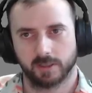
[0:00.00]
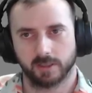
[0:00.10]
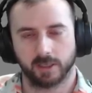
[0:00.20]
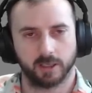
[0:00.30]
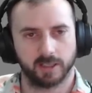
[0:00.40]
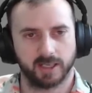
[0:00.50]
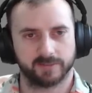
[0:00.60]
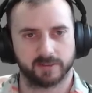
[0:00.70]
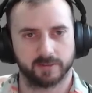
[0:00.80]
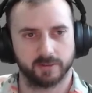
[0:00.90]
All I
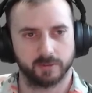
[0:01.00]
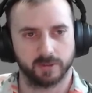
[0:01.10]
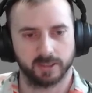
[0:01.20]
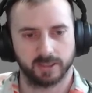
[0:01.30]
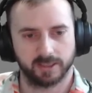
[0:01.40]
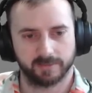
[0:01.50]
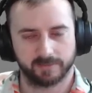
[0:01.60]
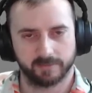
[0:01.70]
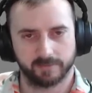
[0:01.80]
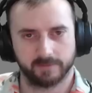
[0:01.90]
have to
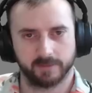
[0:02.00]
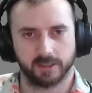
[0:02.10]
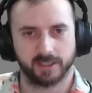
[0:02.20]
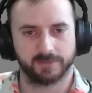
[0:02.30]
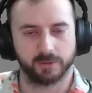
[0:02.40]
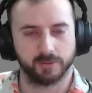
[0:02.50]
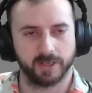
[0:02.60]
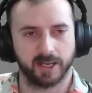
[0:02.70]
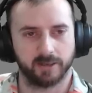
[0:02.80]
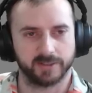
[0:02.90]
do
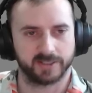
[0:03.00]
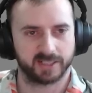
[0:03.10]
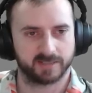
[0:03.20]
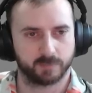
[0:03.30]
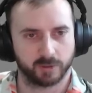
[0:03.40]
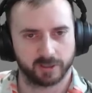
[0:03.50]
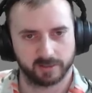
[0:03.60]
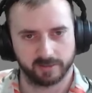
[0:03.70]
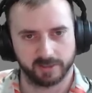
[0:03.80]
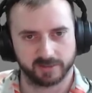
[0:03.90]
now is
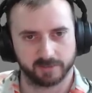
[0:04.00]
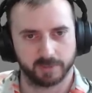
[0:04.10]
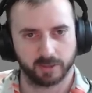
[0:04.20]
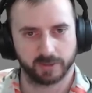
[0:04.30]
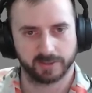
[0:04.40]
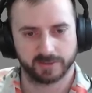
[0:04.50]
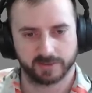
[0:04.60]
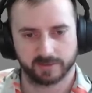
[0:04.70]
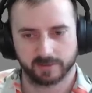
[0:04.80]
export these components.